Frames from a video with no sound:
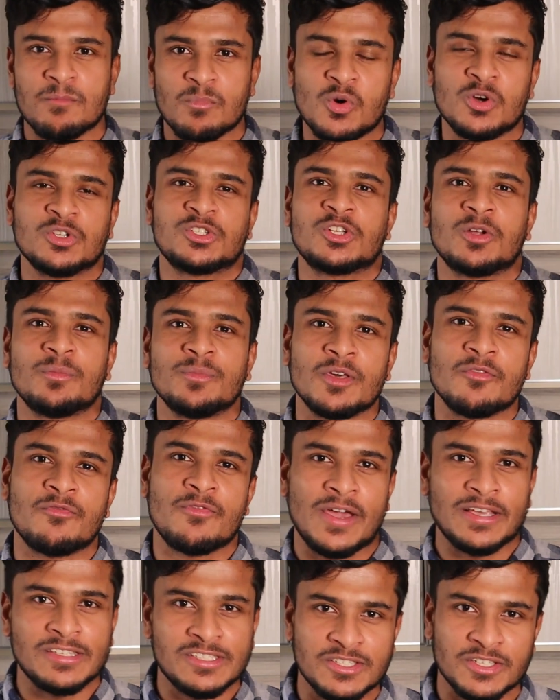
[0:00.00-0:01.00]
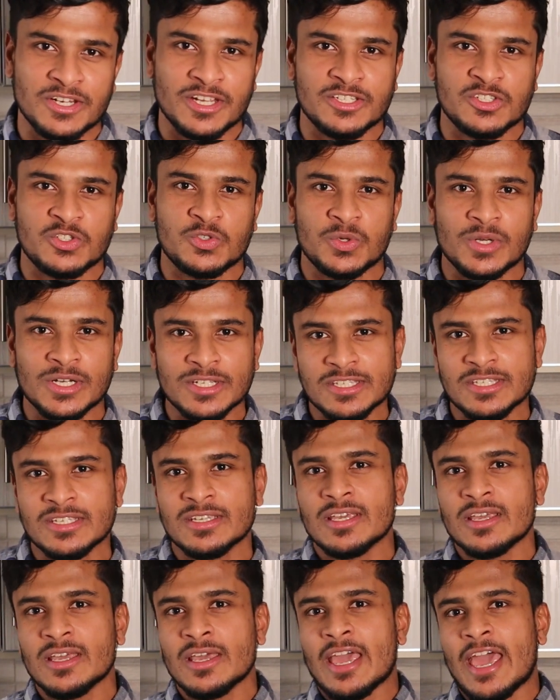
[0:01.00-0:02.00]
most of the fancy restaurants,
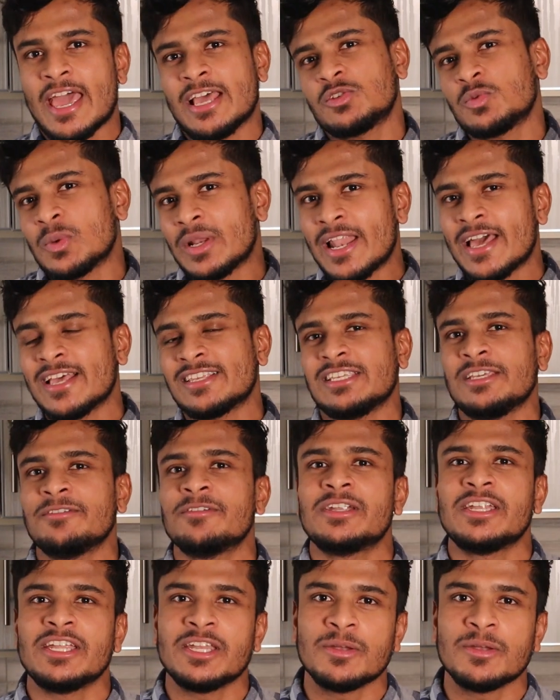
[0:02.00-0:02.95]
as well as even